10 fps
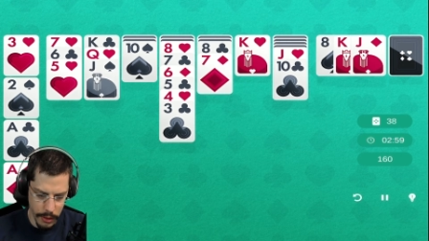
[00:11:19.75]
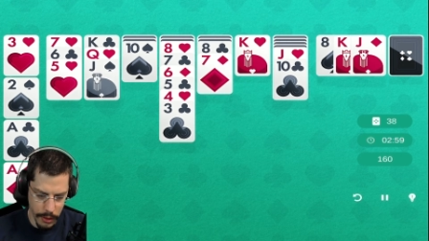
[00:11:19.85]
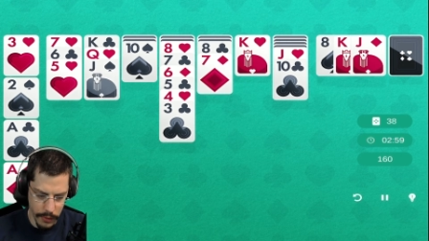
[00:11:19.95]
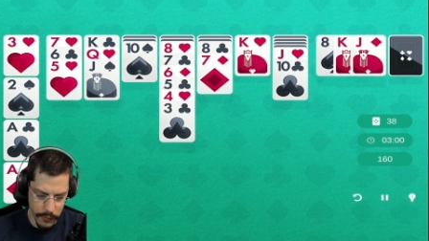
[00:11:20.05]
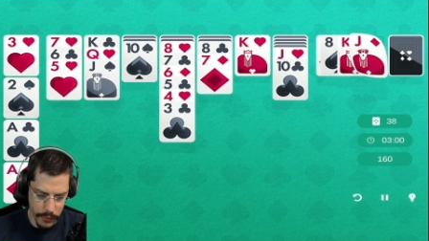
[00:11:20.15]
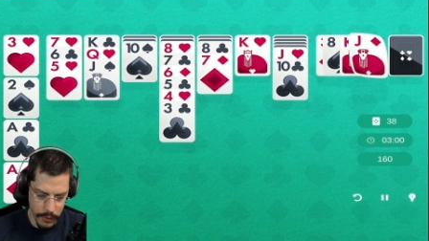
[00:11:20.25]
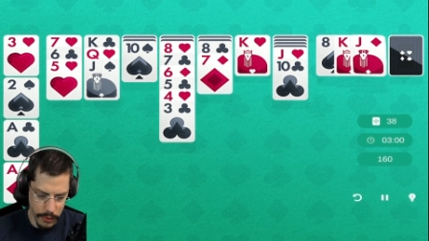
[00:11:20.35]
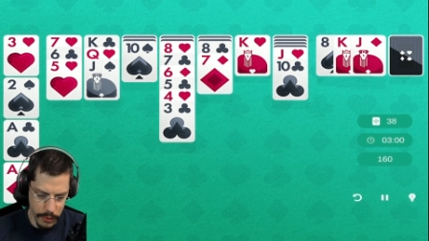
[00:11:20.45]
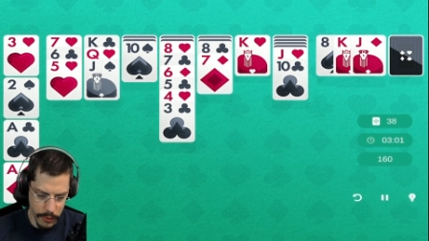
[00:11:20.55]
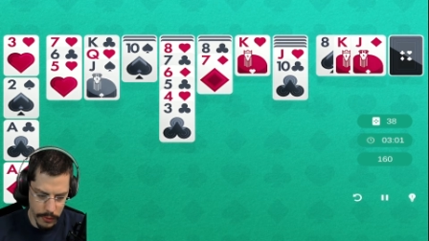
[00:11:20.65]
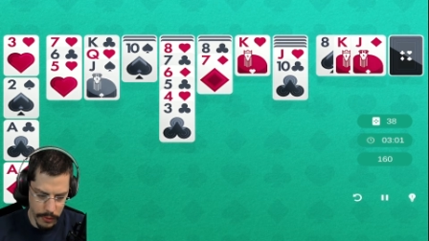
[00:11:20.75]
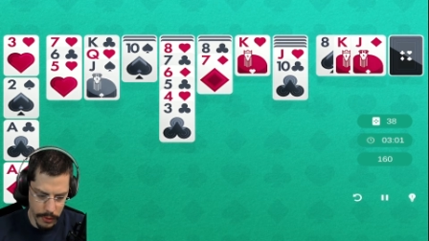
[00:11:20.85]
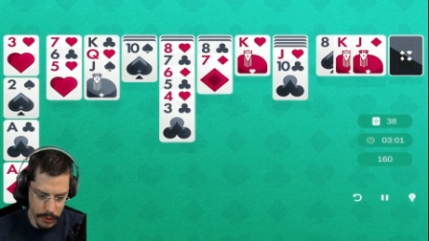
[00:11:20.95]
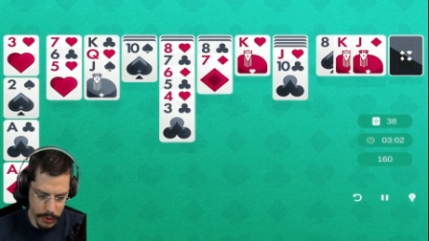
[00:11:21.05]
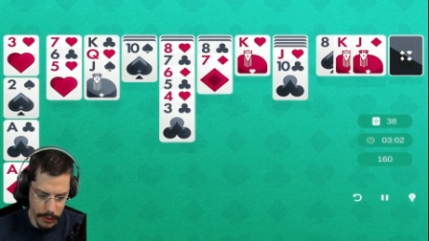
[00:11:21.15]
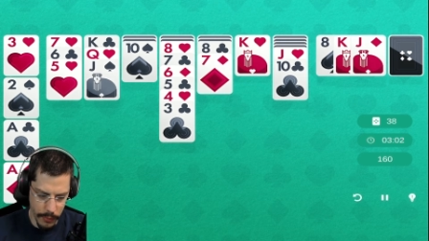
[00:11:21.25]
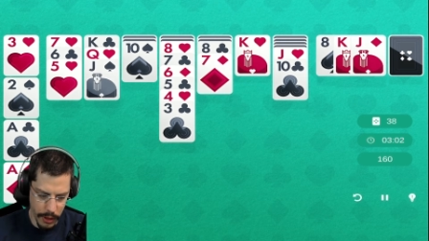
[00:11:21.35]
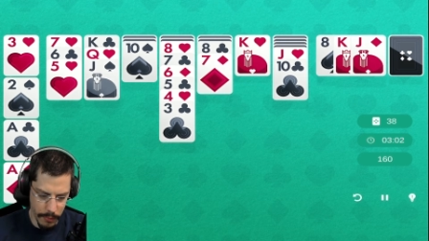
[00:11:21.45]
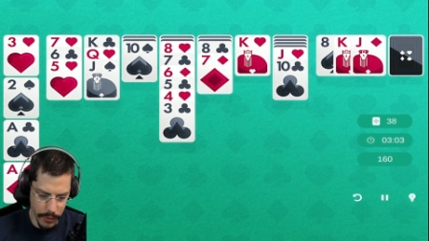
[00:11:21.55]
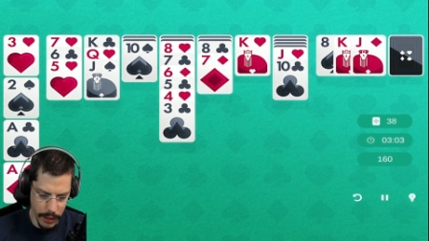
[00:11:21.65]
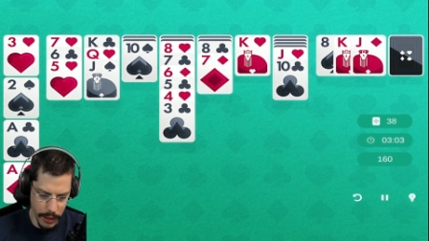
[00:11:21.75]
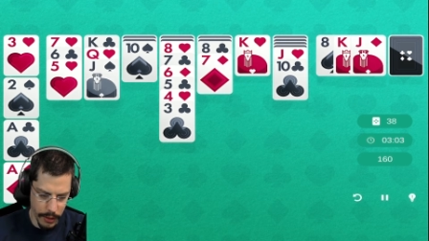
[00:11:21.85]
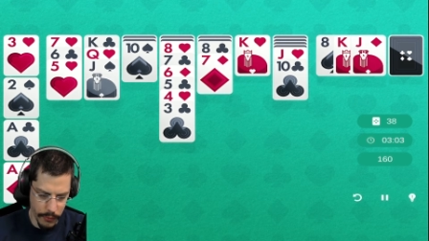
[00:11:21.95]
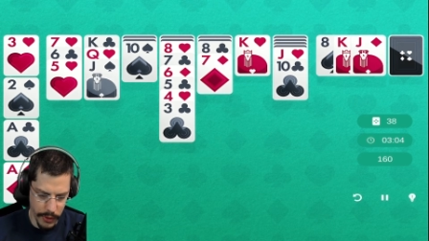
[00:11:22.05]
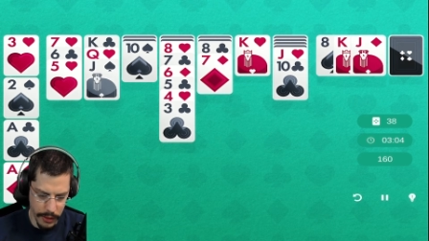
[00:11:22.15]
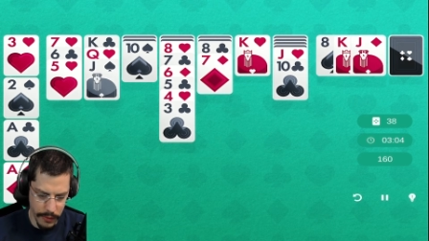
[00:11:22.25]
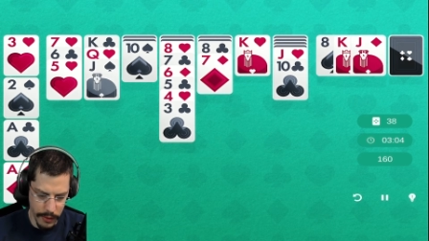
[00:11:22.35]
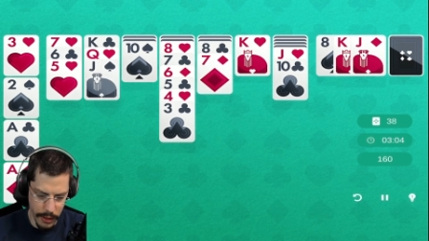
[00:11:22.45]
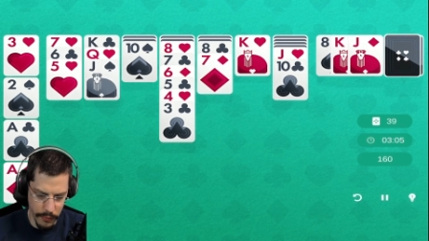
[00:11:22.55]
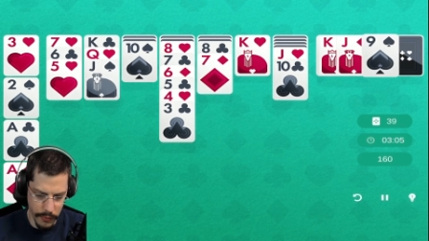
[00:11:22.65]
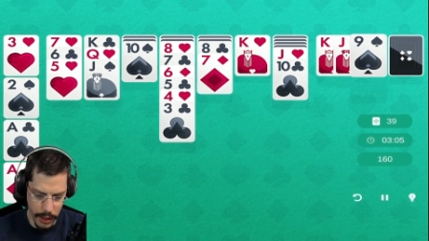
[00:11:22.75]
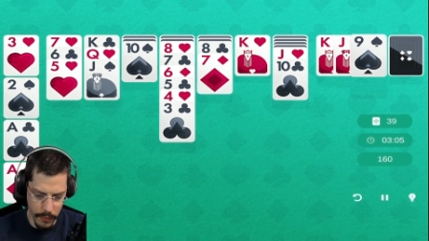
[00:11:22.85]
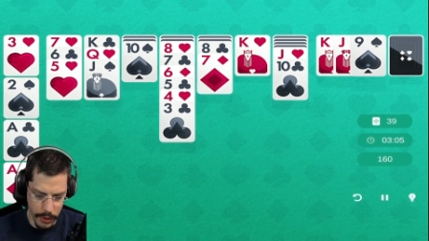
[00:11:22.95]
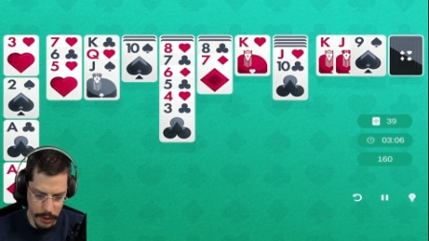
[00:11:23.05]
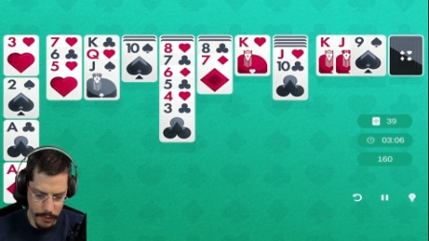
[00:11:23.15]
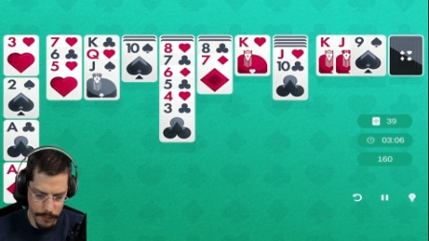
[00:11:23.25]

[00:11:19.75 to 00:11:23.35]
That's good. Then we can play a red 10 if we get one.